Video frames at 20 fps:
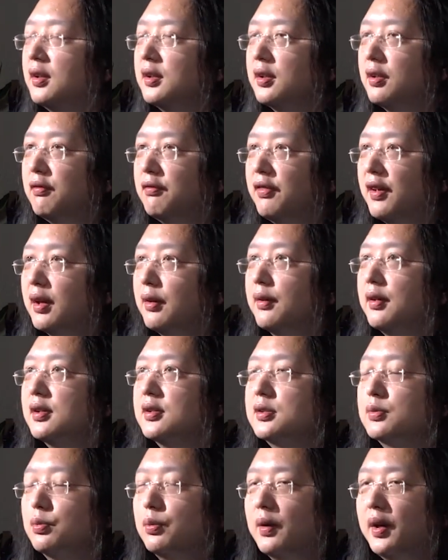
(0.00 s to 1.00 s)
the
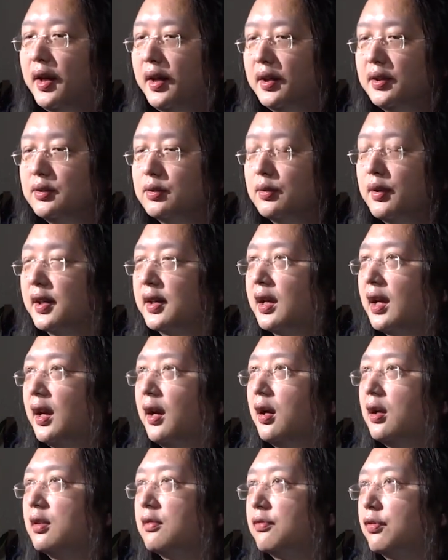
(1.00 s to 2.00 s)
various way to
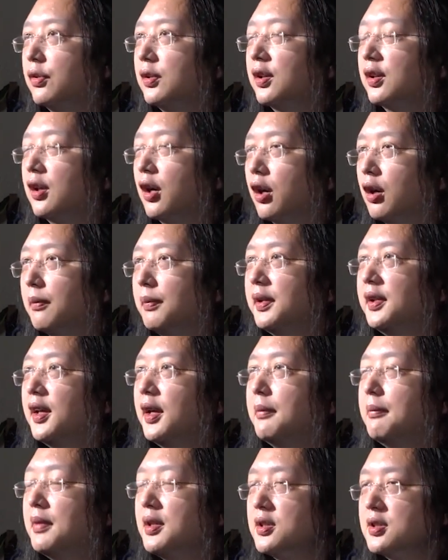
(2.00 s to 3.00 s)
account for the carbon
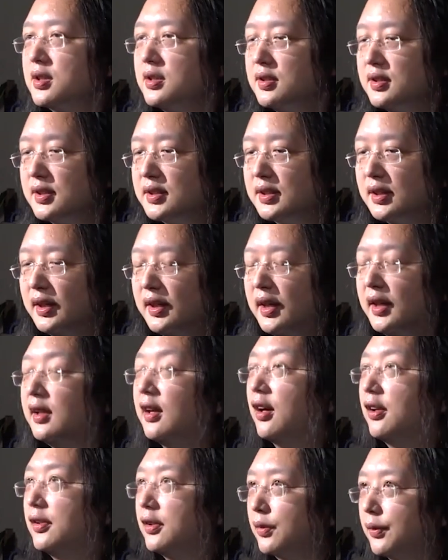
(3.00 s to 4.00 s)
emissions and
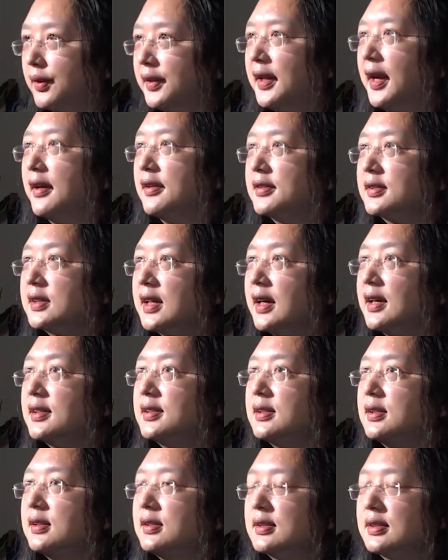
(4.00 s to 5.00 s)
other greenhouse
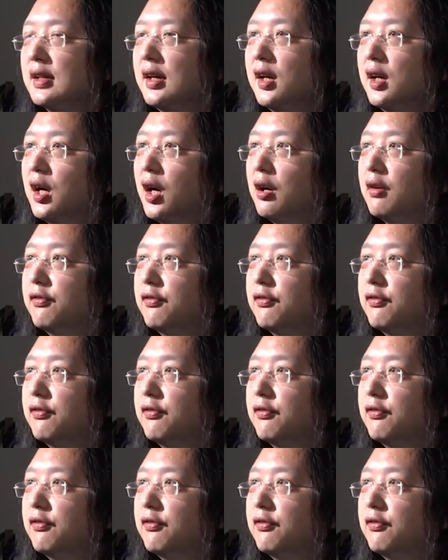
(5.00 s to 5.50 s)
gases uh,